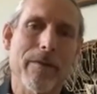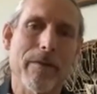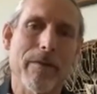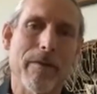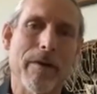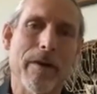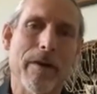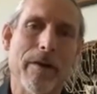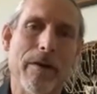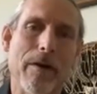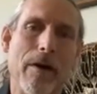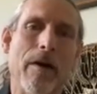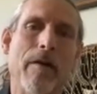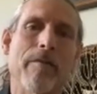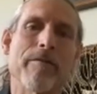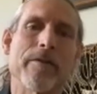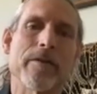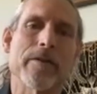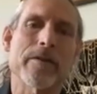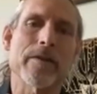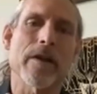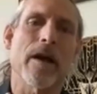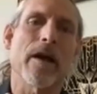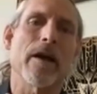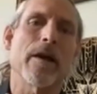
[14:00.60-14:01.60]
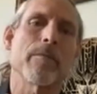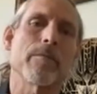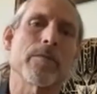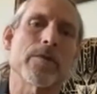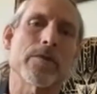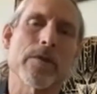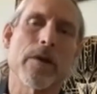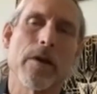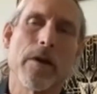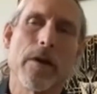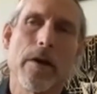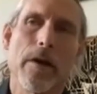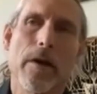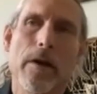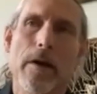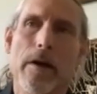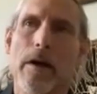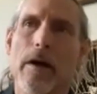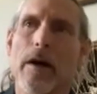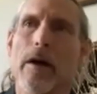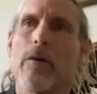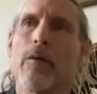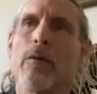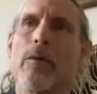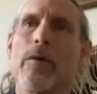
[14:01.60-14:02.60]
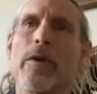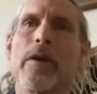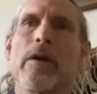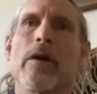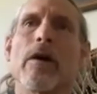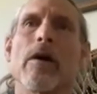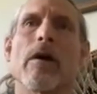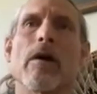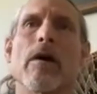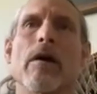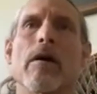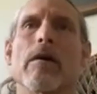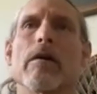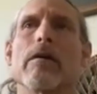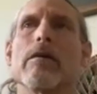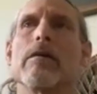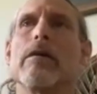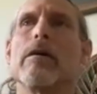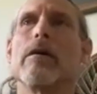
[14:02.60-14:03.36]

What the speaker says: And oftentimes we are